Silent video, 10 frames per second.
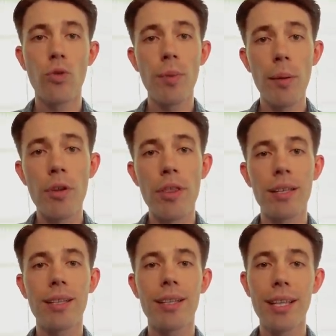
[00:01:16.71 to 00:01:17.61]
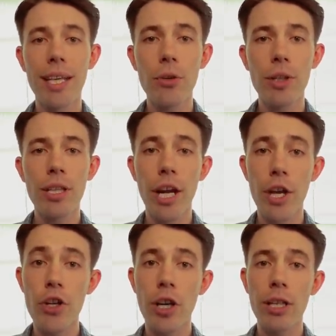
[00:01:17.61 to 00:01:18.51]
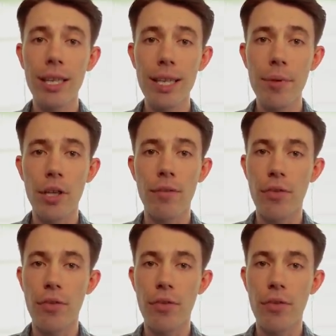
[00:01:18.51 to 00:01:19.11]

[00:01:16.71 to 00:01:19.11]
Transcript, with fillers: Remember that the liquid carry-on limit of